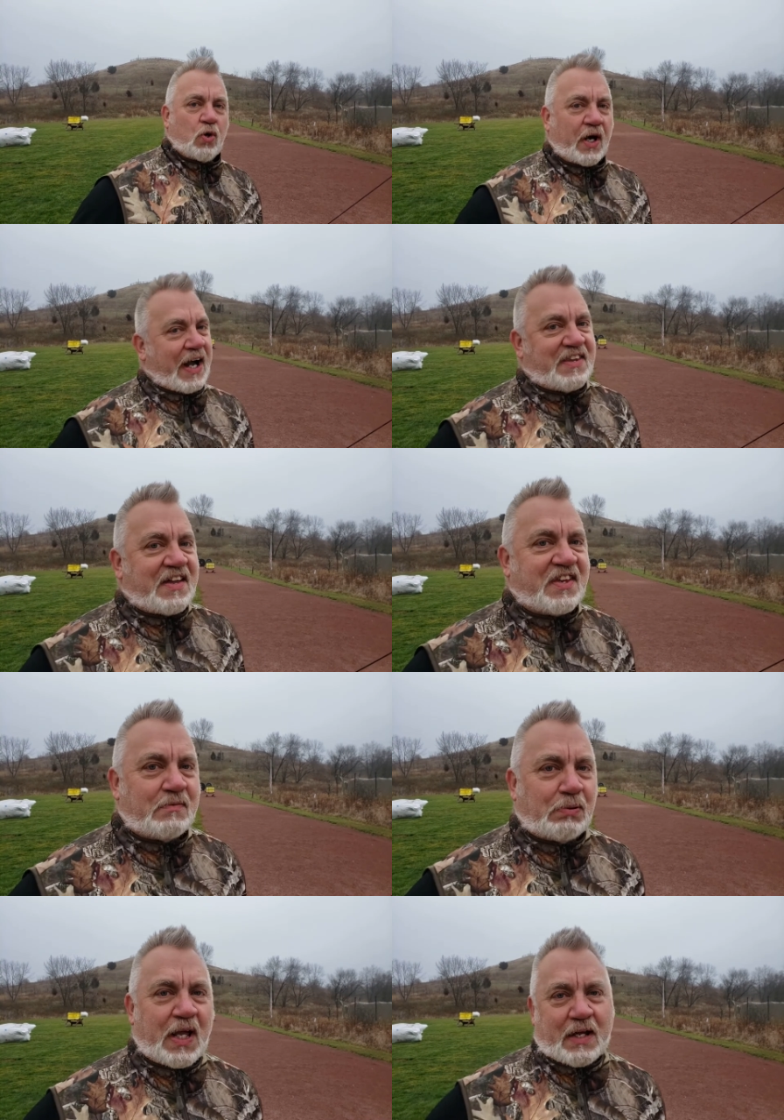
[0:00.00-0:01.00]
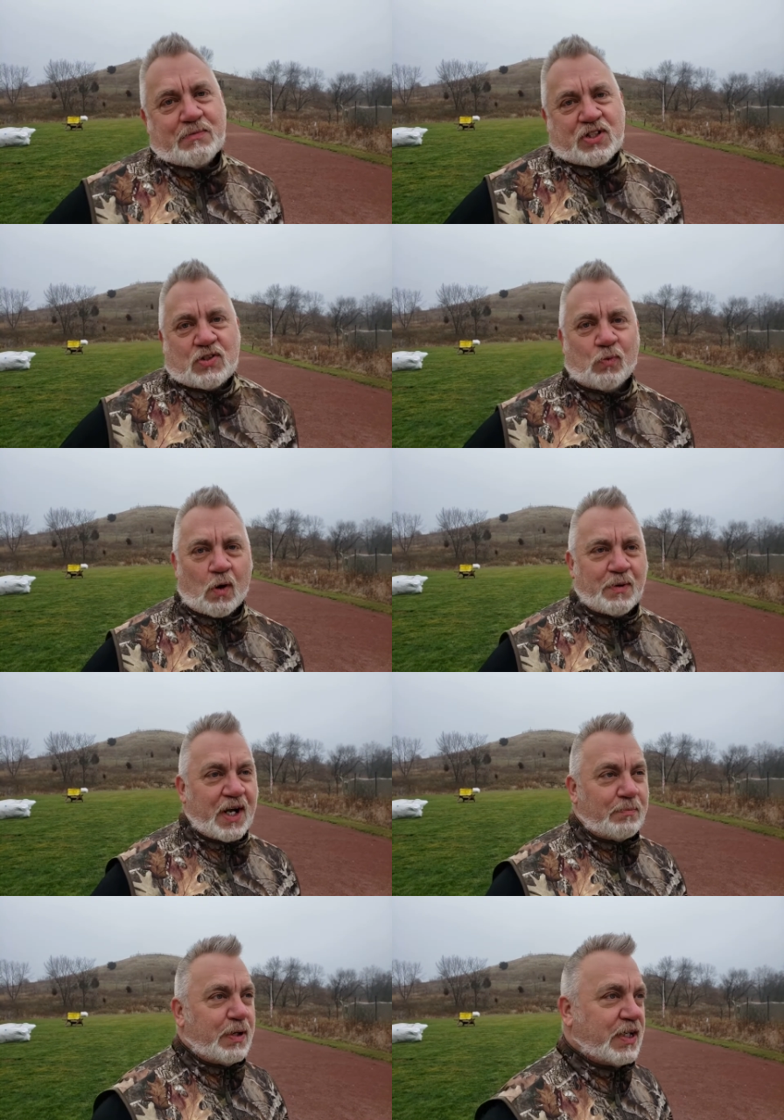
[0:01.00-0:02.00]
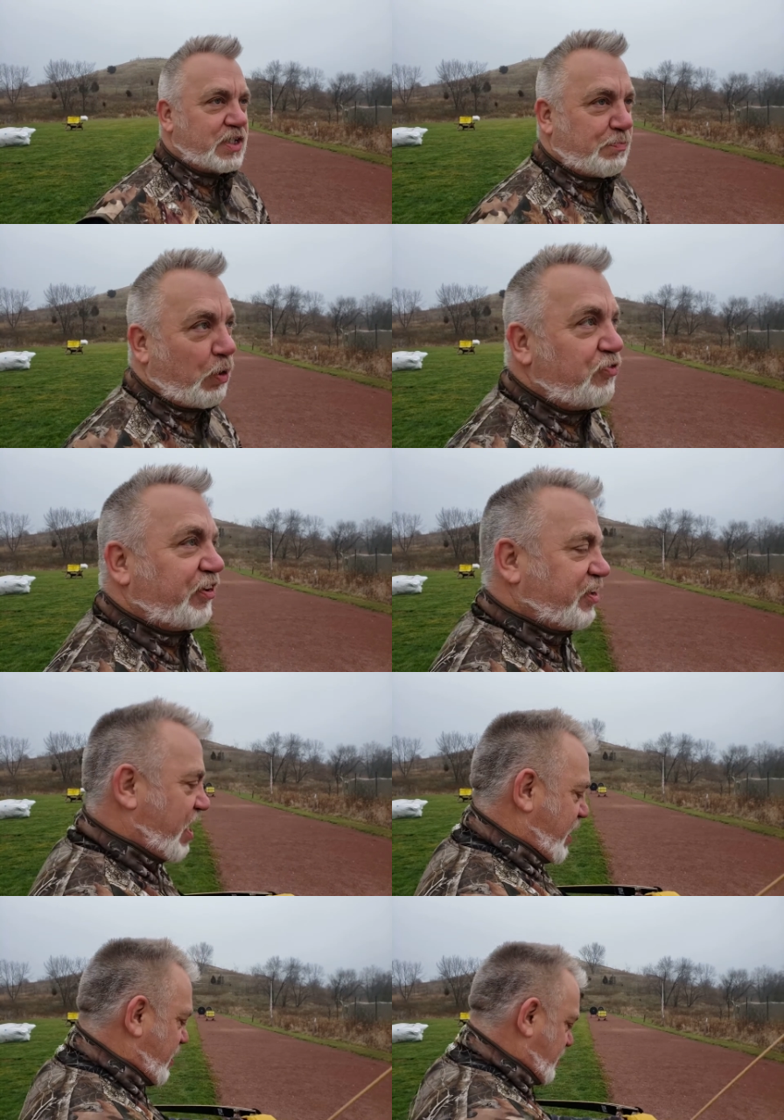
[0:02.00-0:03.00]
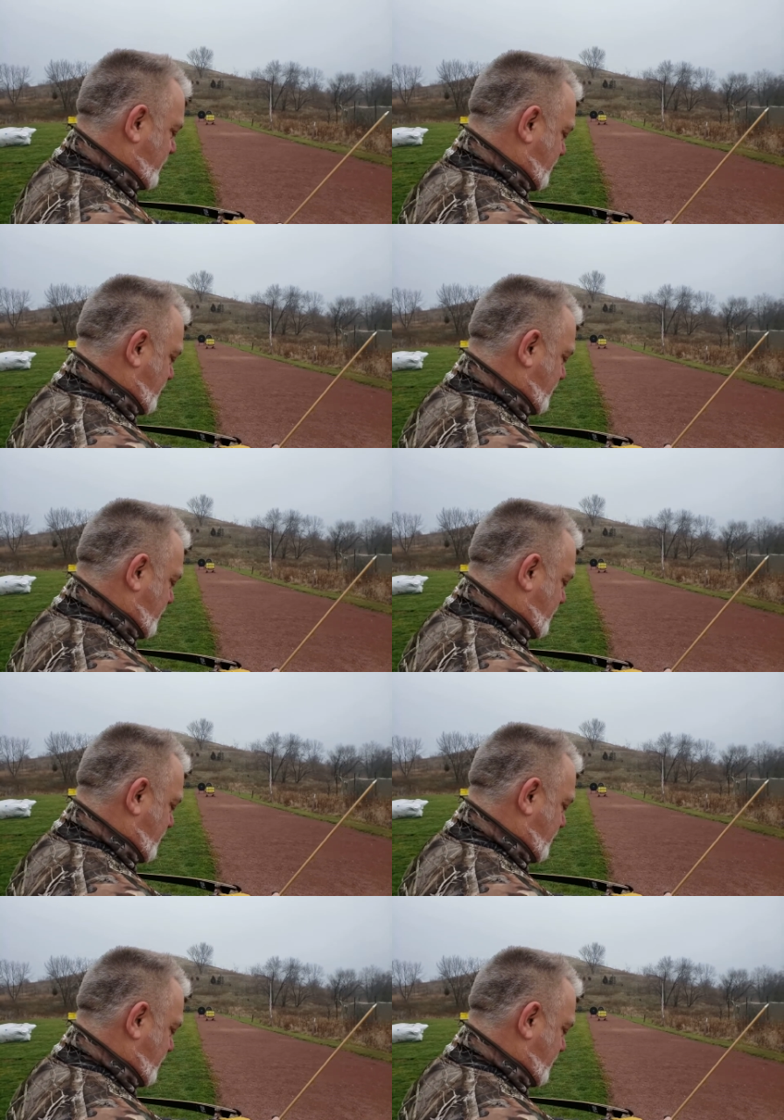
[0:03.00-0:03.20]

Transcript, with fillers: I got nothing to blame. It's just warming up. It's a perfect day.